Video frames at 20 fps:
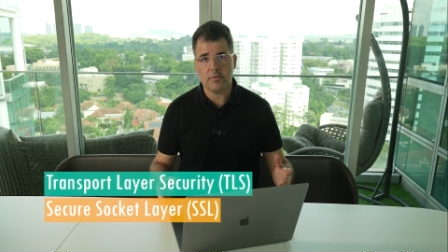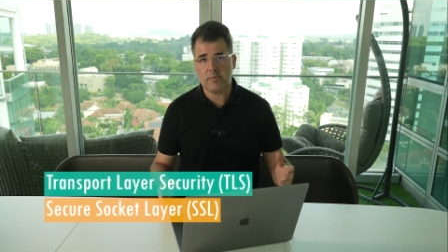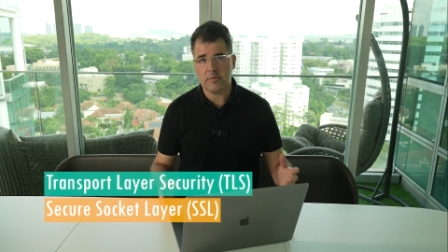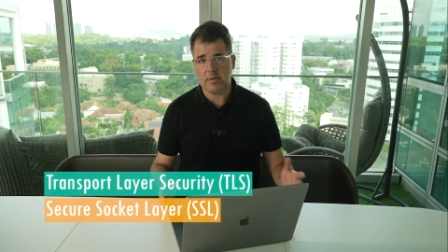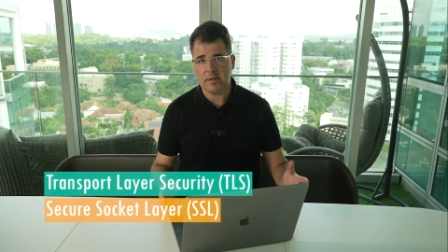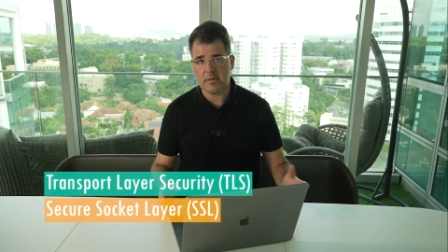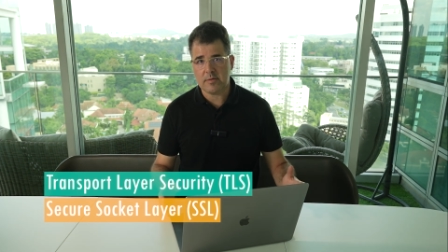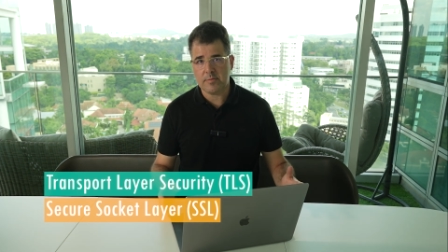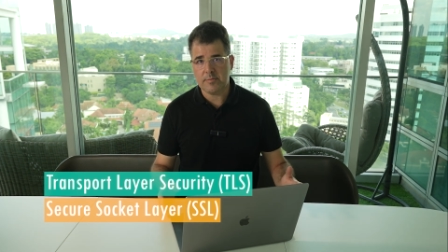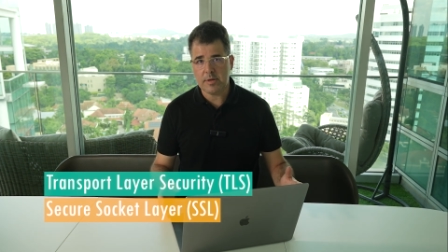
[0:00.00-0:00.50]

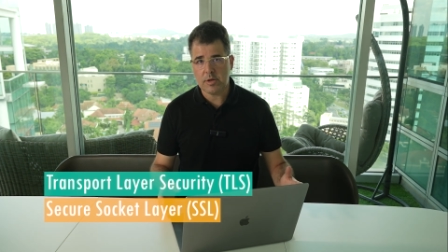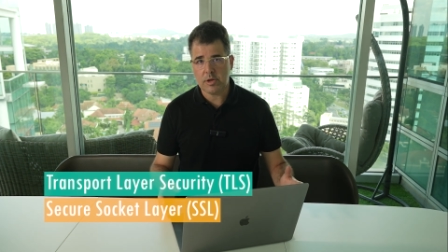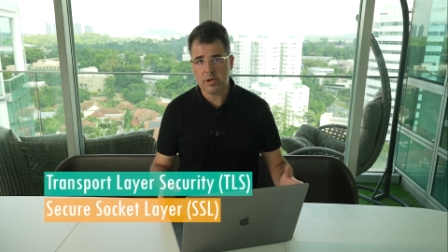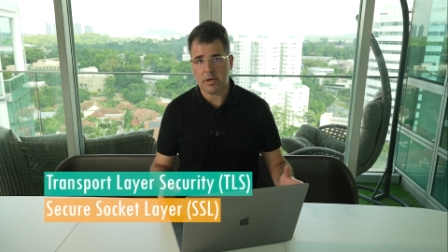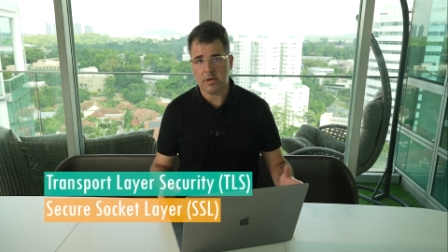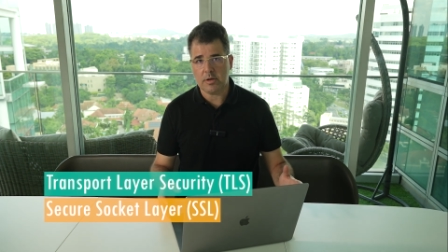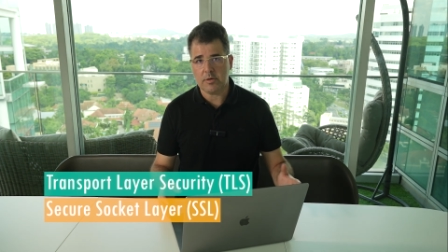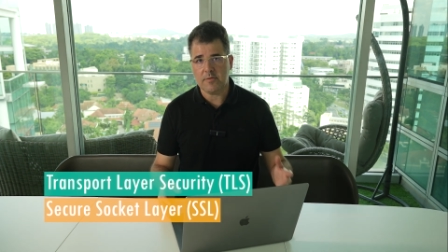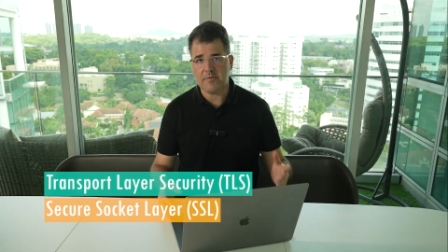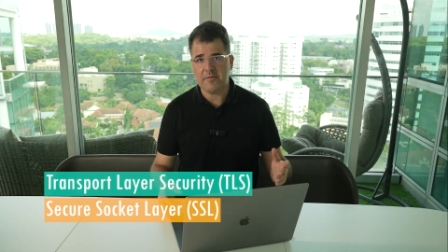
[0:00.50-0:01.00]

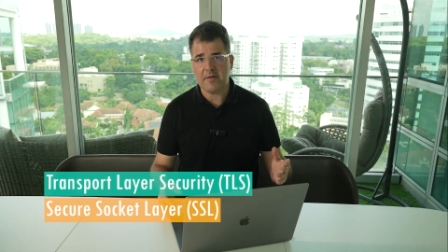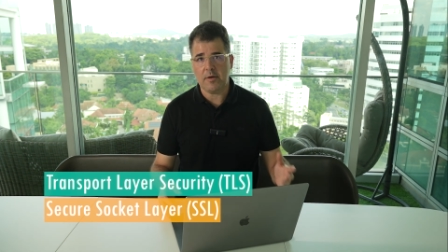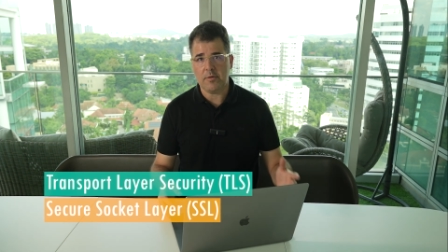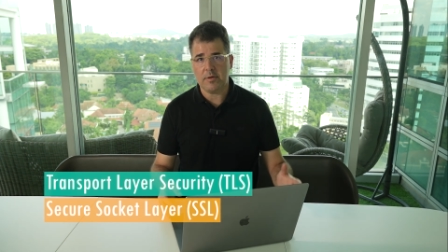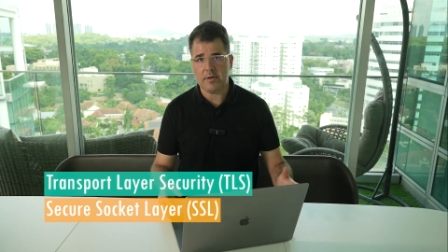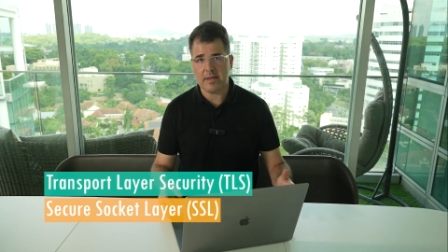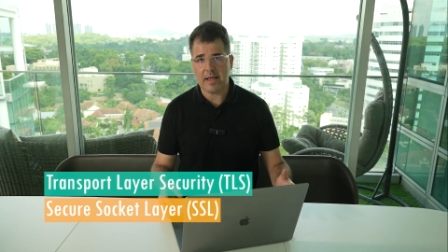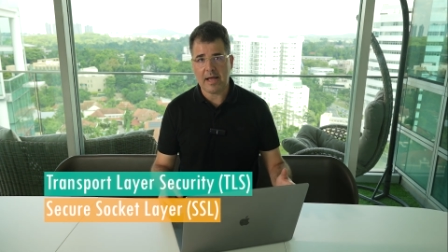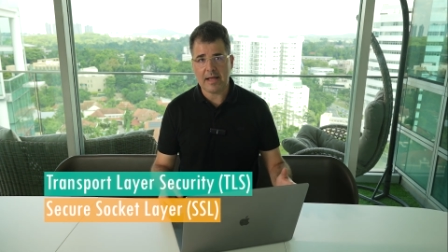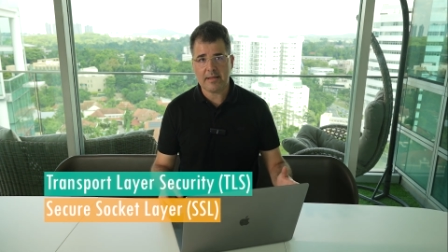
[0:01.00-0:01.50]
transmission of
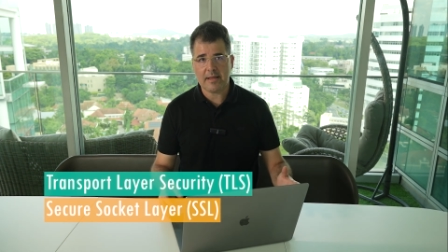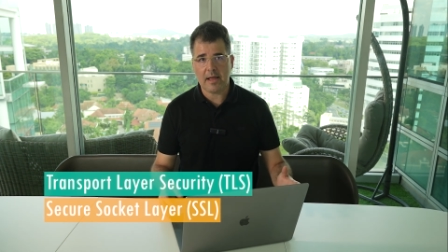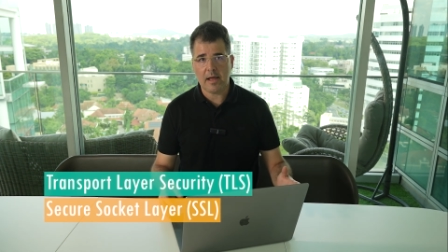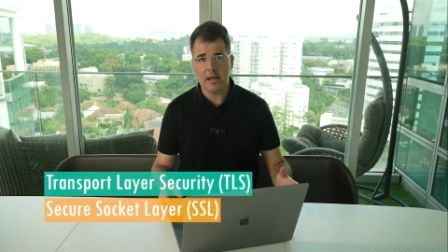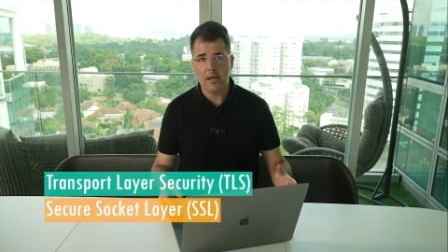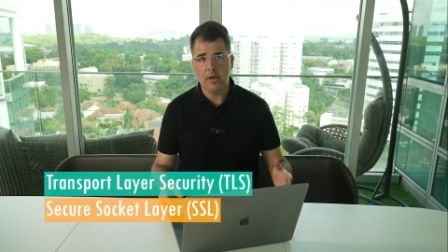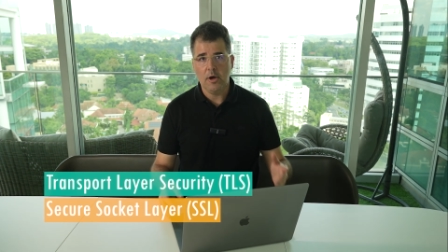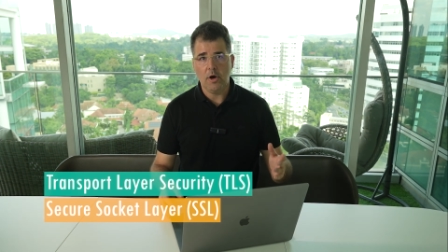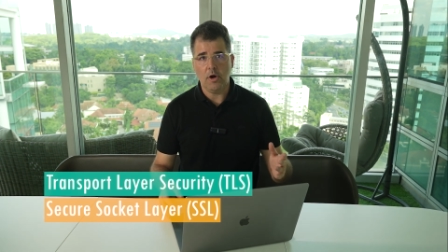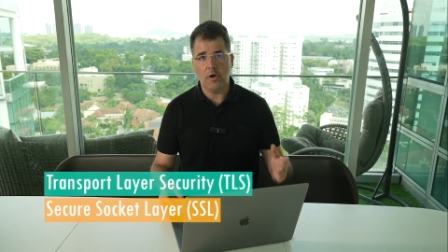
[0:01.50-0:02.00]
our
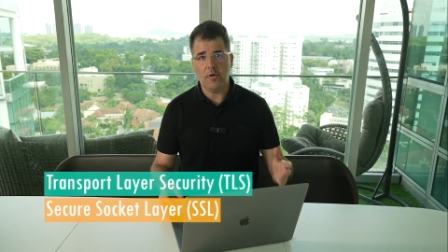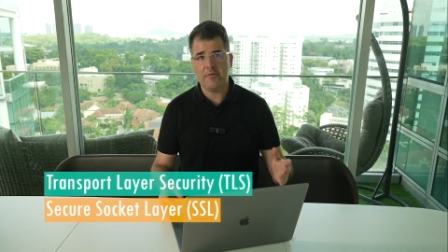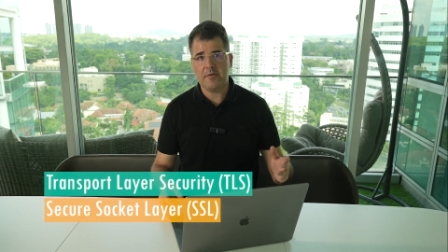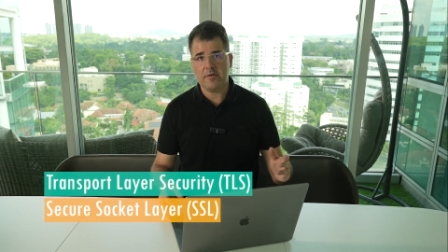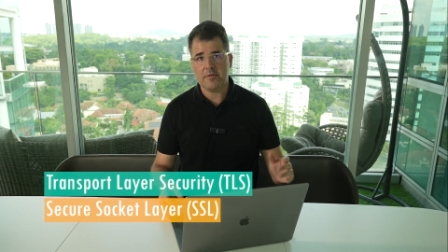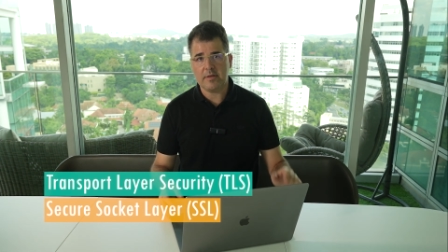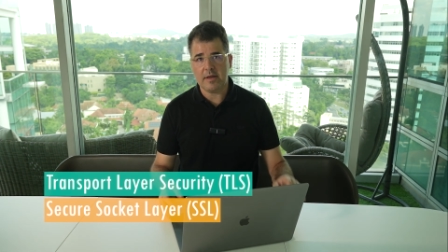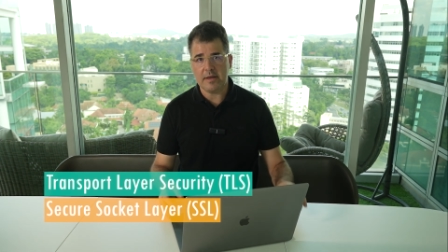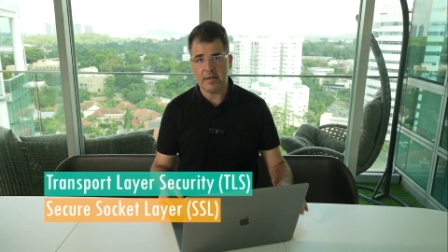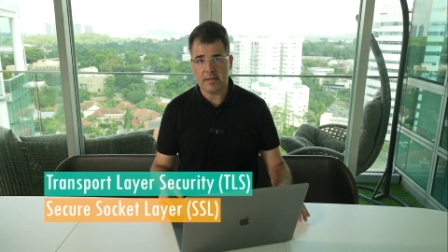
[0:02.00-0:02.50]
data
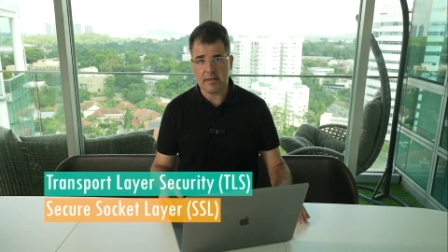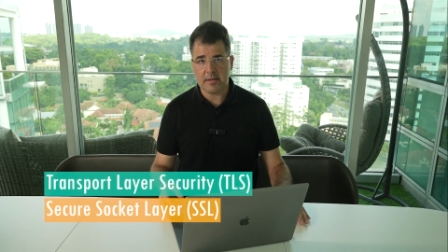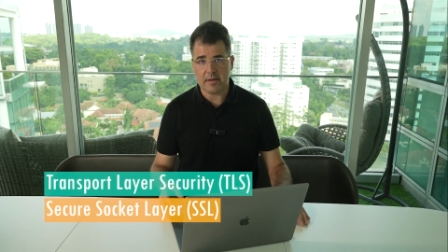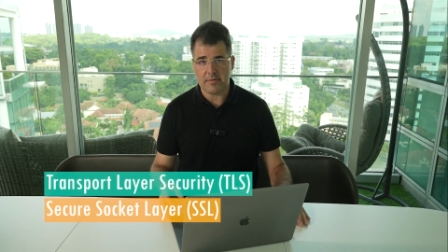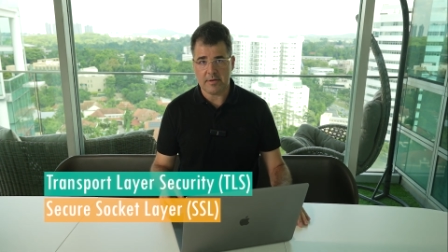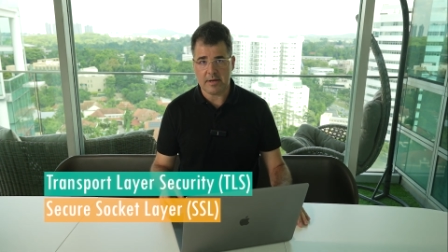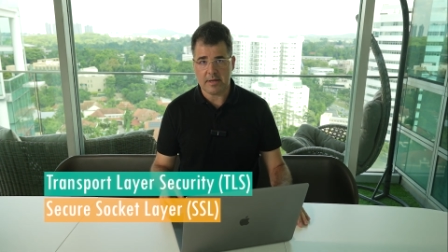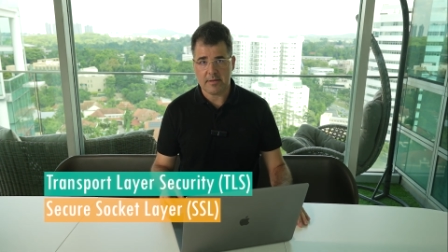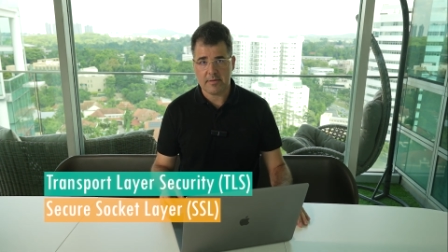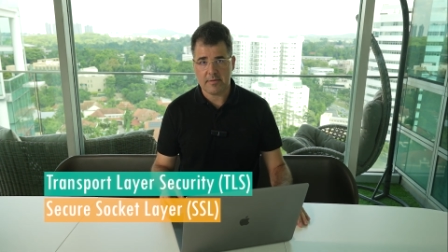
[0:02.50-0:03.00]
over the
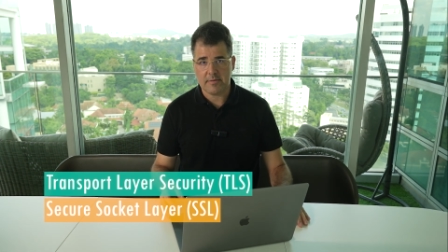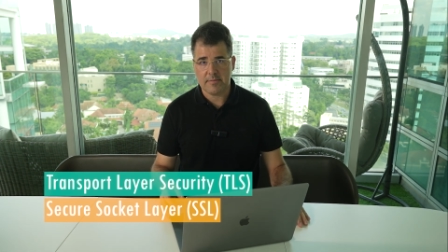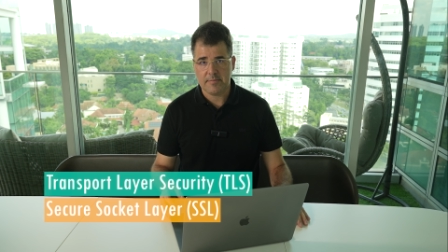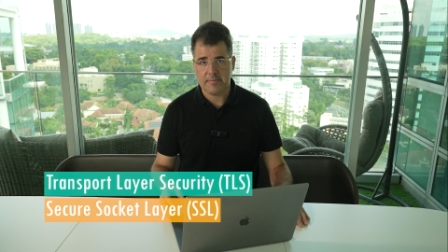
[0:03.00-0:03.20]
internet.